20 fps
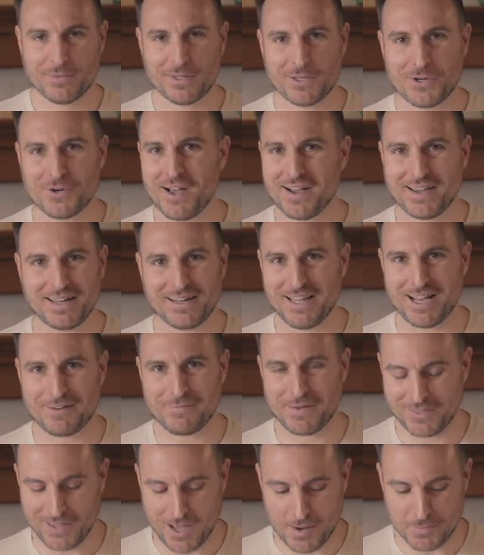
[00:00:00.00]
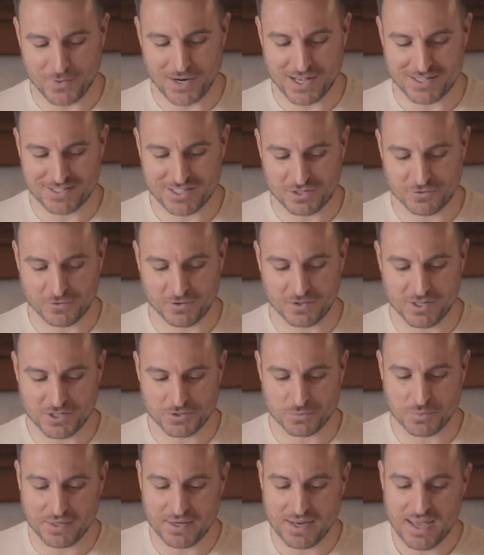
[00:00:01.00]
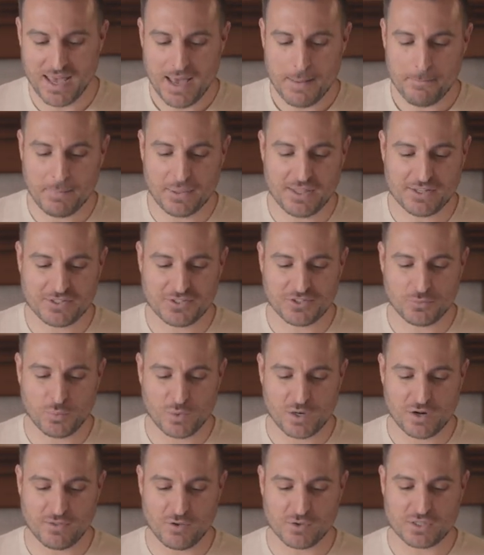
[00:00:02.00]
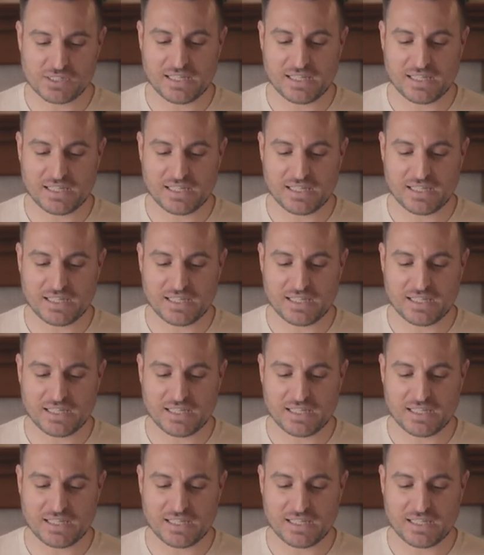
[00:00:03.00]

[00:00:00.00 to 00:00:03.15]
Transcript: You're not gonna like my thought process for this one, but this is one of those